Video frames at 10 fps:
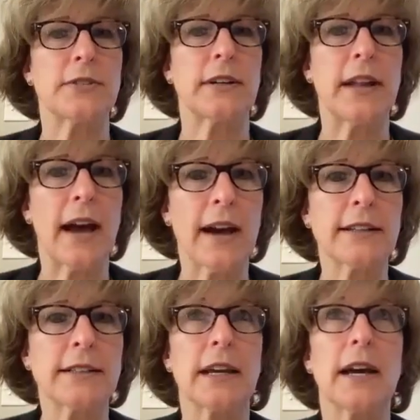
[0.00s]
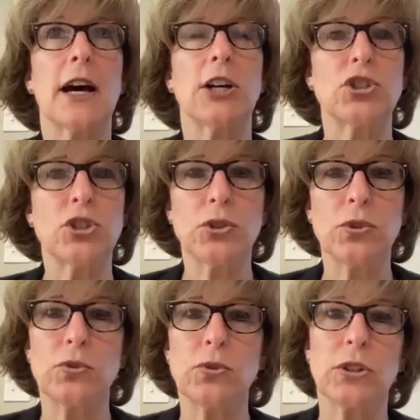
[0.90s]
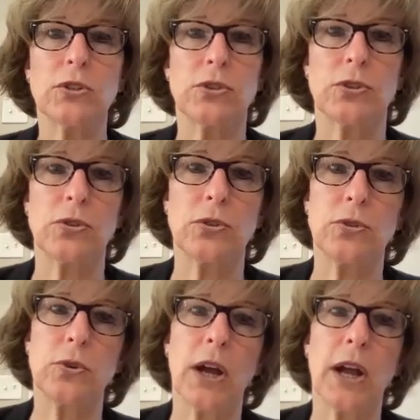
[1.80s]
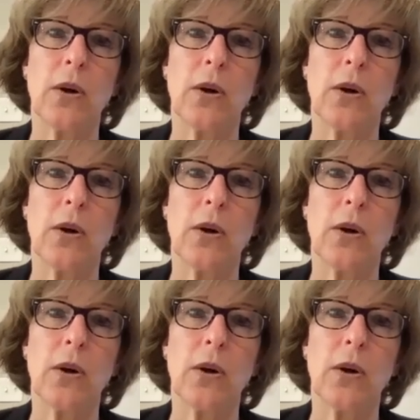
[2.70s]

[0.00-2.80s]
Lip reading: not attuned to